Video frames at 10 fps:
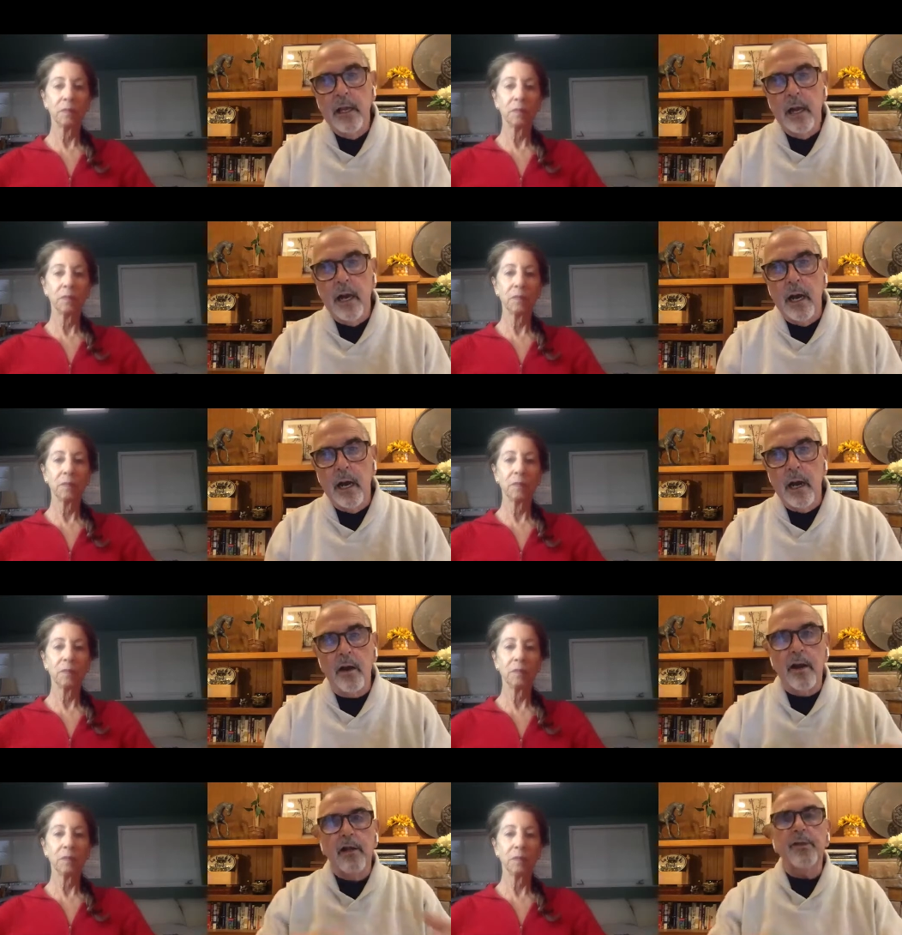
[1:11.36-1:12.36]
Speaker 1: uh,
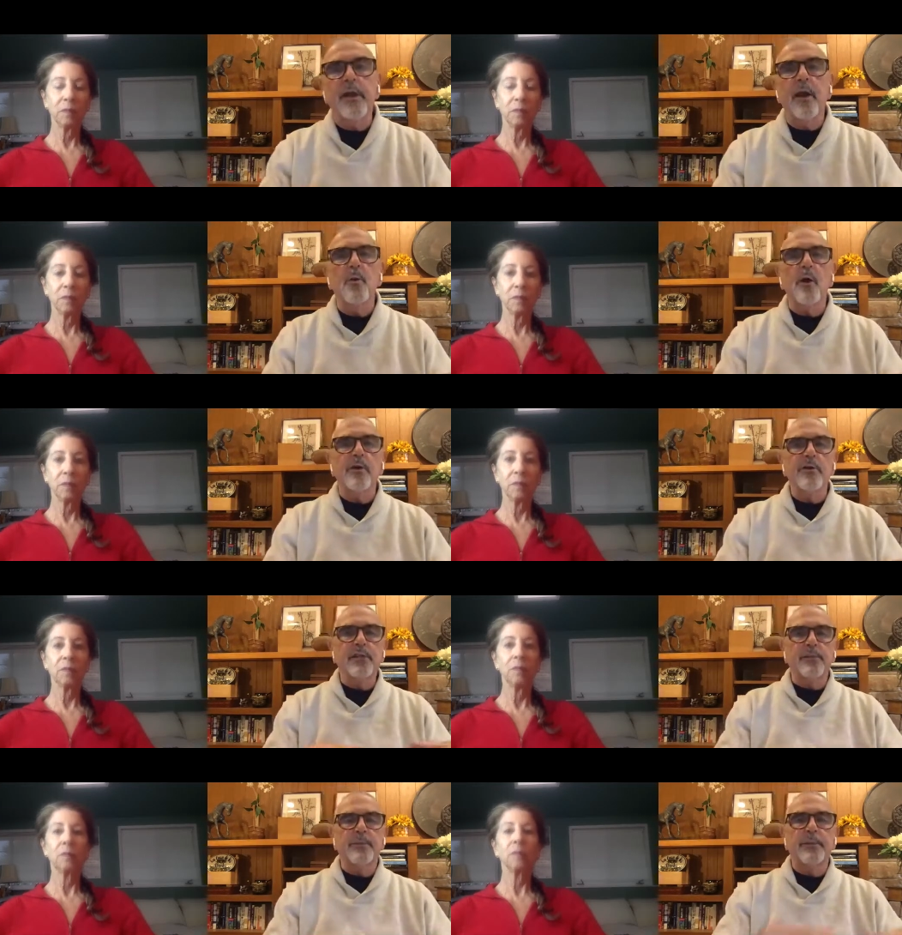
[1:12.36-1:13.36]
are healthcare
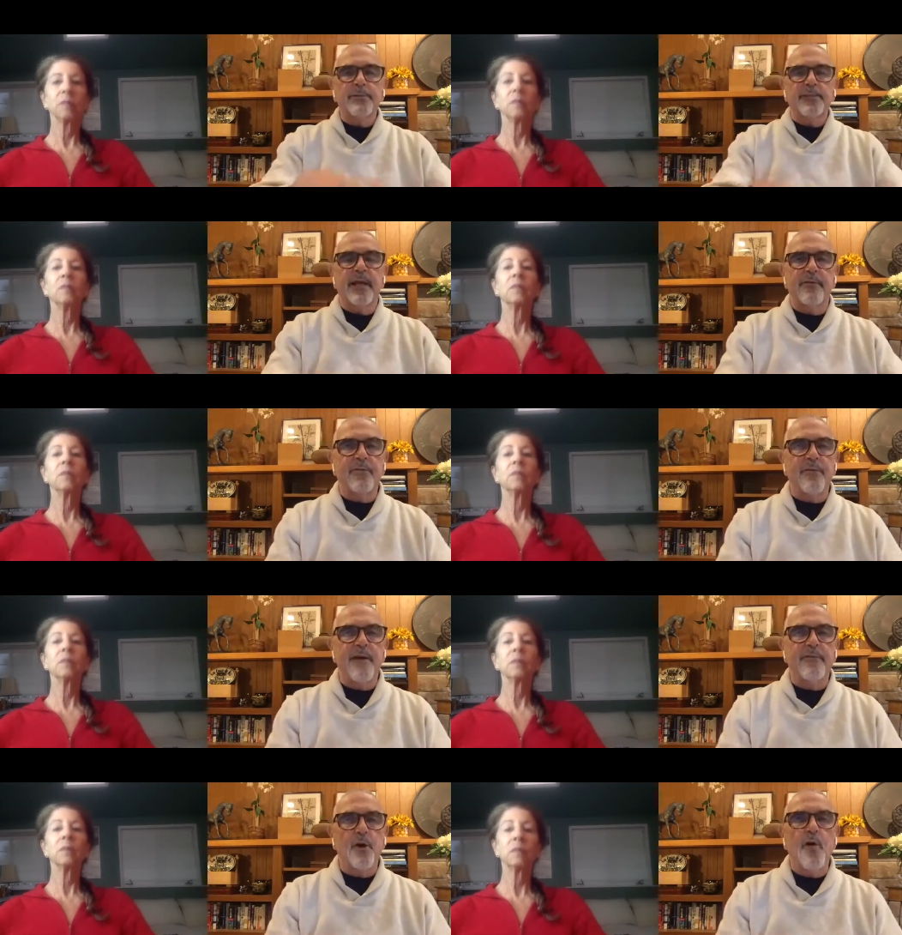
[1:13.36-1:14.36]
workers and people
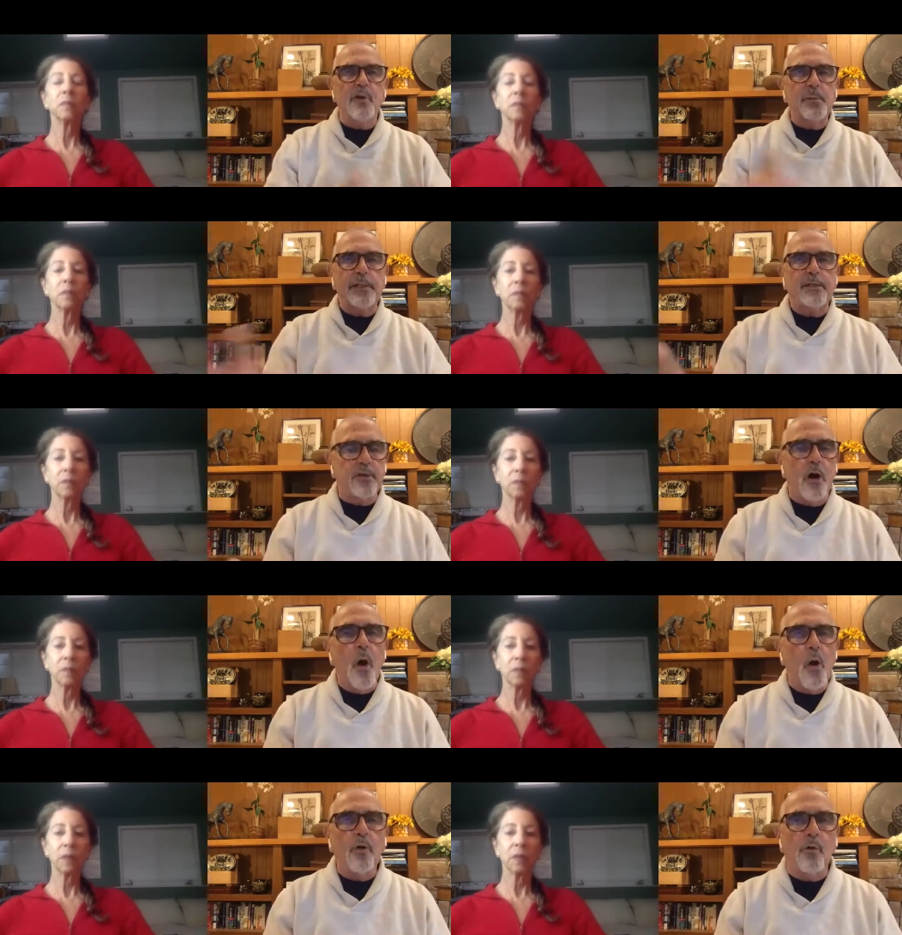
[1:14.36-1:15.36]
75 and over, but there's a
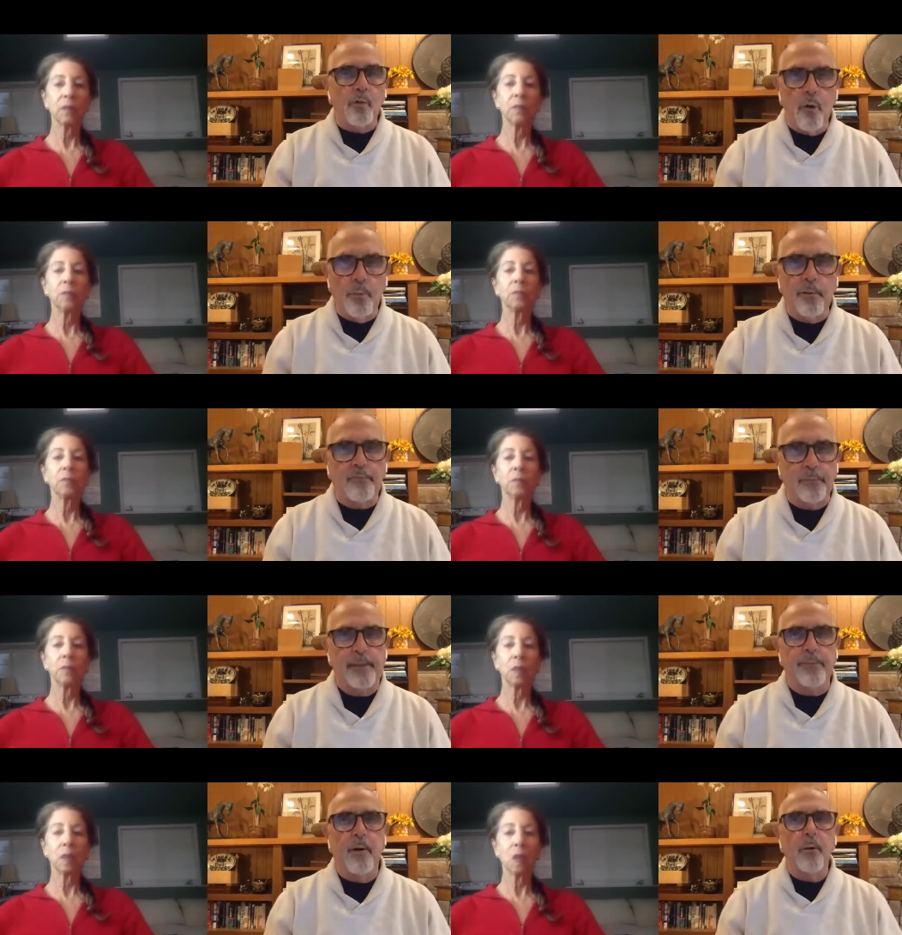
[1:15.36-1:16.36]
whole group of
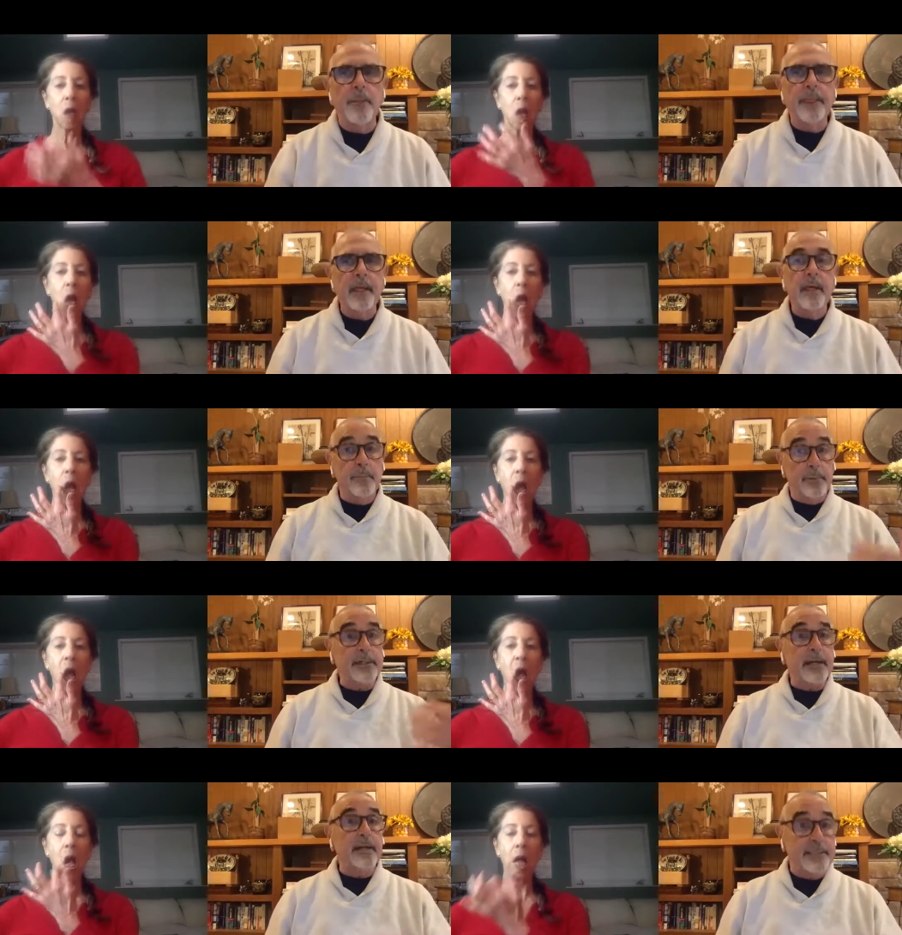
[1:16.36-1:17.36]
people, mm-hmm.
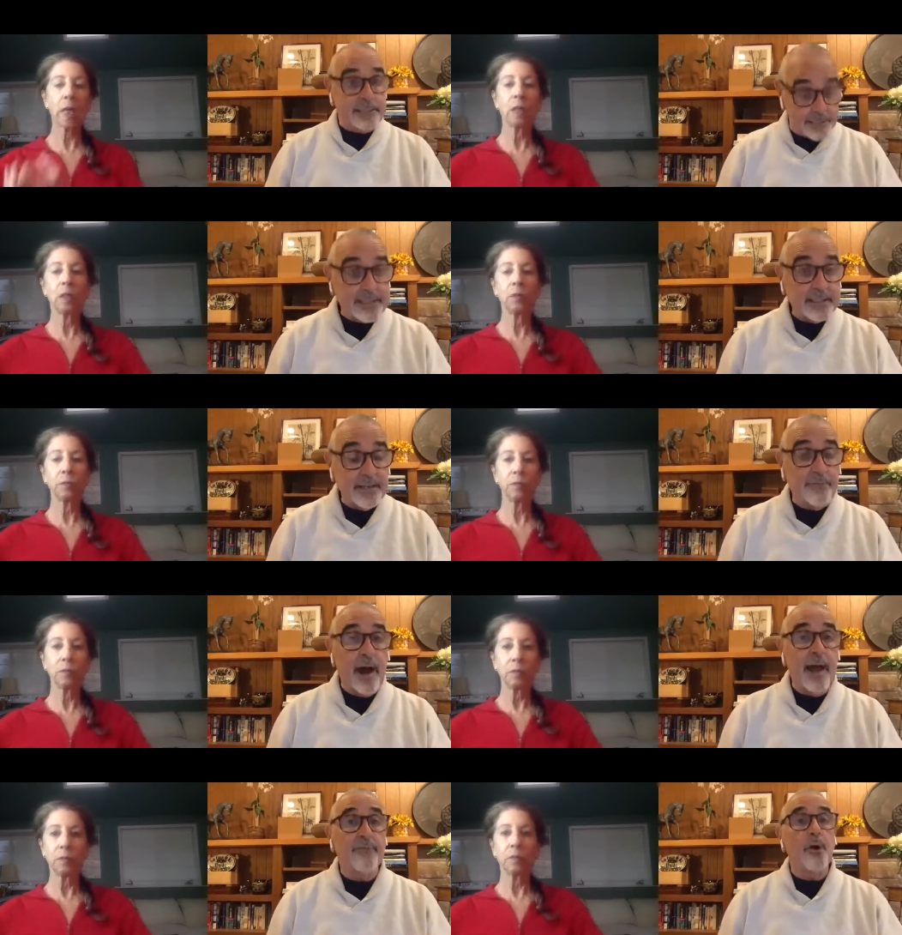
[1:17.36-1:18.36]
particularly
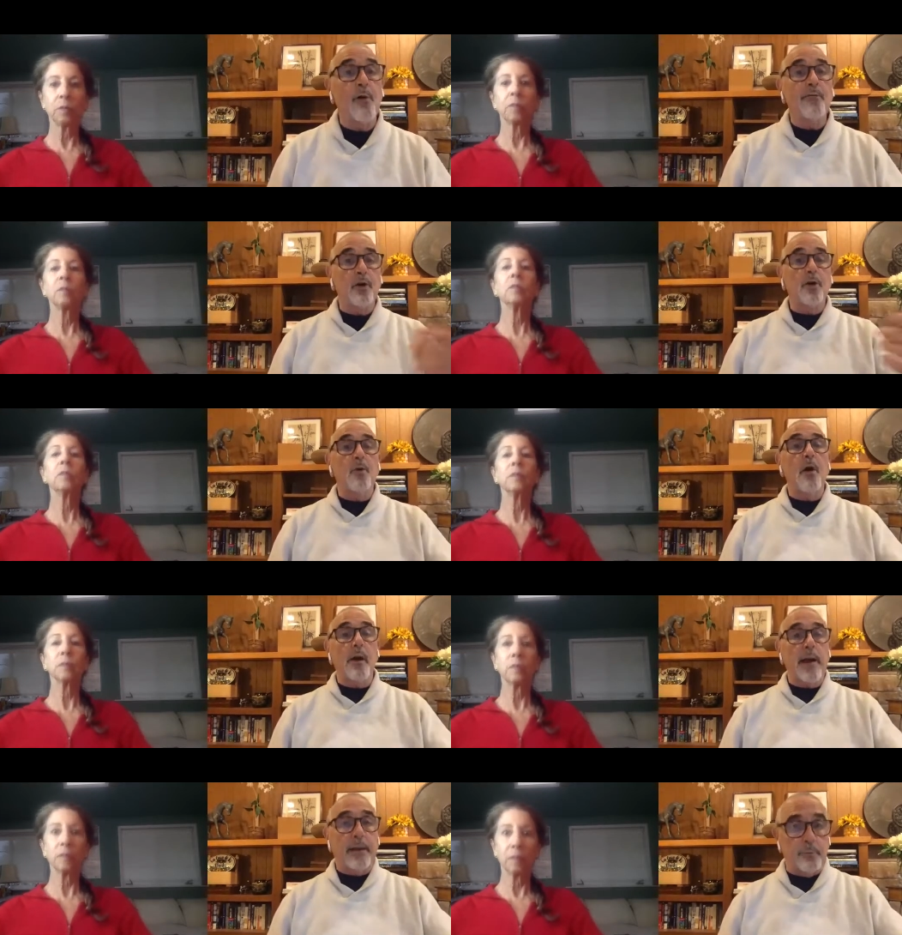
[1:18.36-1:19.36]
65 and over, who
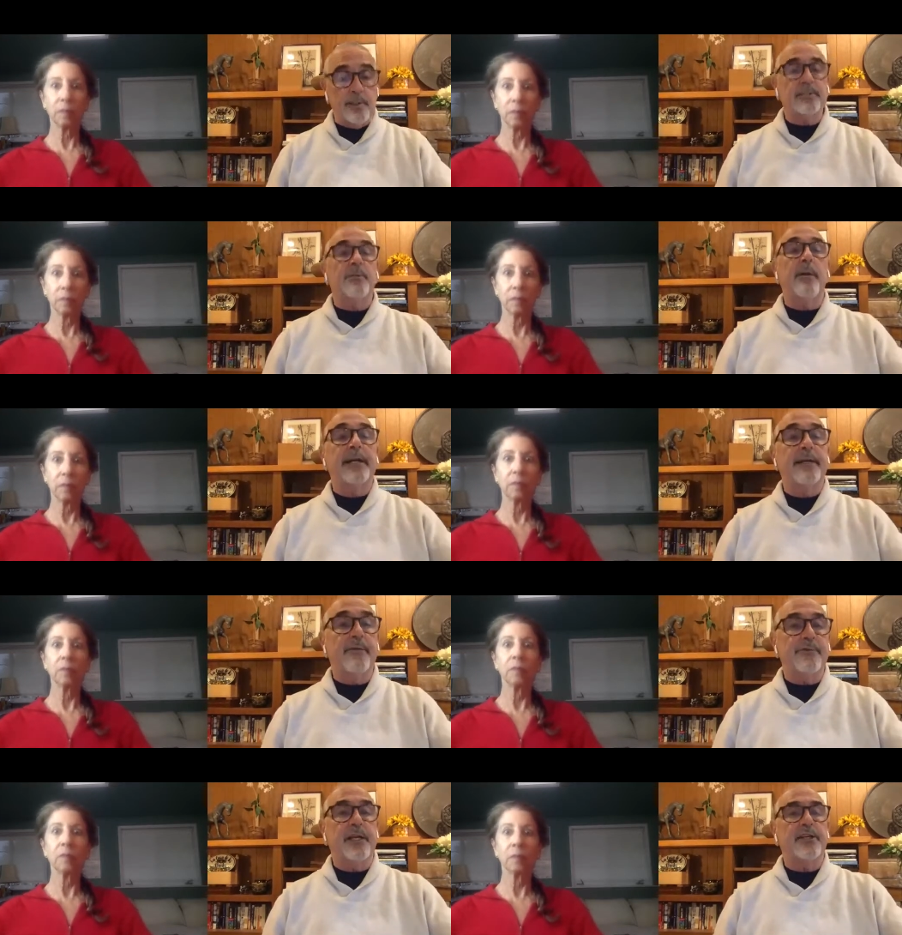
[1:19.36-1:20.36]
are at risk by
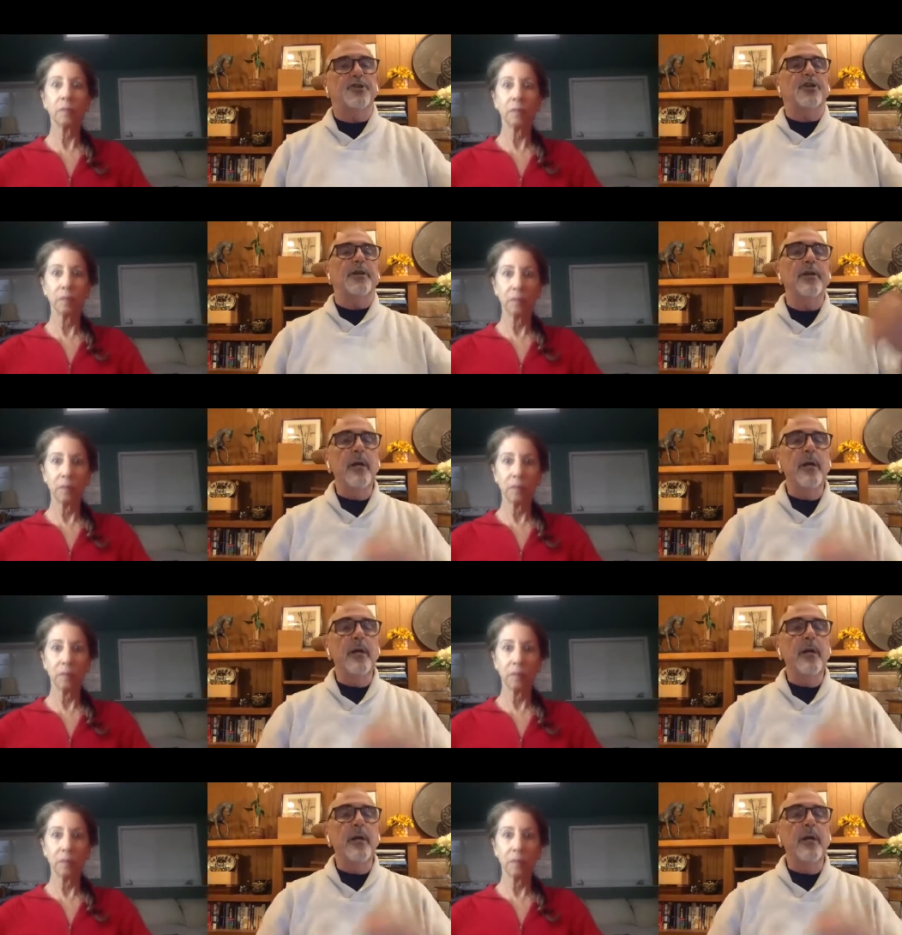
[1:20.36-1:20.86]
definition,